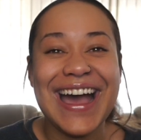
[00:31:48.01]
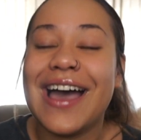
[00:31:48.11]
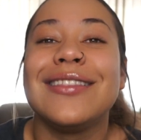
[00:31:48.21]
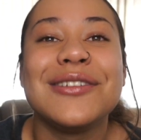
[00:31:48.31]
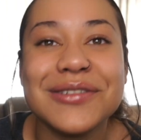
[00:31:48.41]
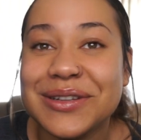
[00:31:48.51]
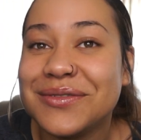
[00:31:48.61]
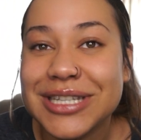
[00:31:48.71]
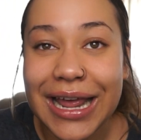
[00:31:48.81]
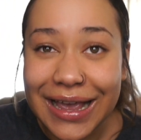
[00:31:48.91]
I literally
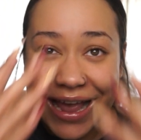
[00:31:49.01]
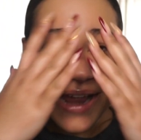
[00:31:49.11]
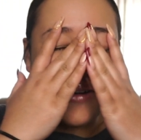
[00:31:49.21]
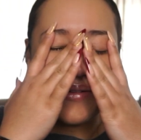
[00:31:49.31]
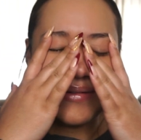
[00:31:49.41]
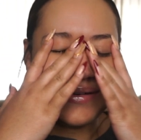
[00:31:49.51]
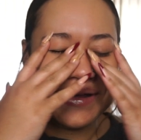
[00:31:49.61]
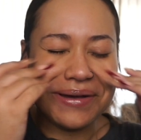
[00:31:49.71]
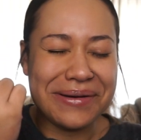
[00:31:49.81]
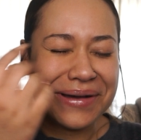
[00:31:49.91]
was like, "I don't
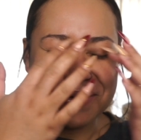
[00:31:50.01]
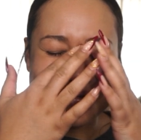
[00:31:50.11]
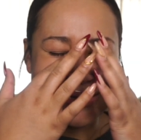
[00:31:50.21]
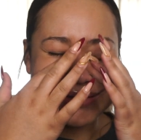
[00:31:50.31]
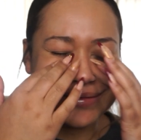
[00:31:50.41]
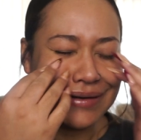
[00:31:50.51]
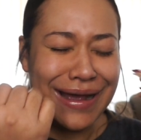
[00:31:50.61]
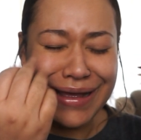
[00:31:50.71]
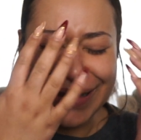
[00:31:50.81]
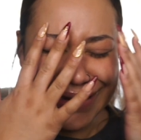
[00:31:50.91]
know, I'm just
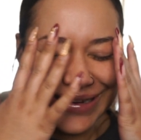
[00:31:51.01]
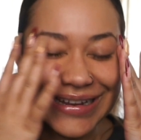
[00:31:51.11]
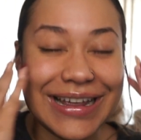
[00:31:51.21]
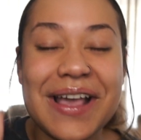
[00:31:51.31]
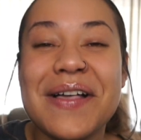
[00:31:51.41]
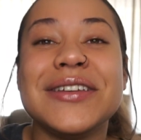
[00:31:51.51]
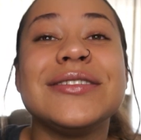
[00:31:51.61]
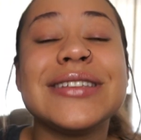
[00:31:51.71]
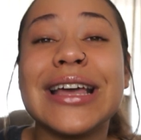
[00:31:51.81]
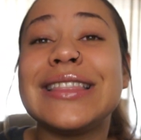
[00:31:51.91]
crying." She
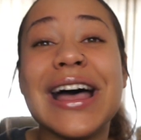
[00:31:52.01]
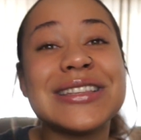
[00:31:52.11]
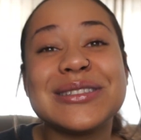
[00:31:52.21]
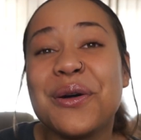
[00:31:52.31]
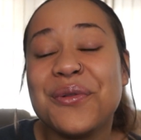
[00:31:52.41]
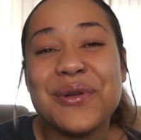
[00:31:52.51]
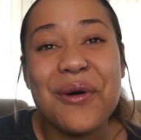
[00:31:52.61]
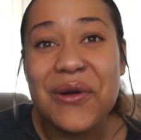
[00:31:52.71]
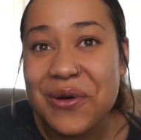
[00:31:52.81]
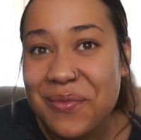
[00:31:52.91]
was like, "That's so
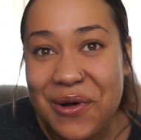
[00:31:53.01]
normal."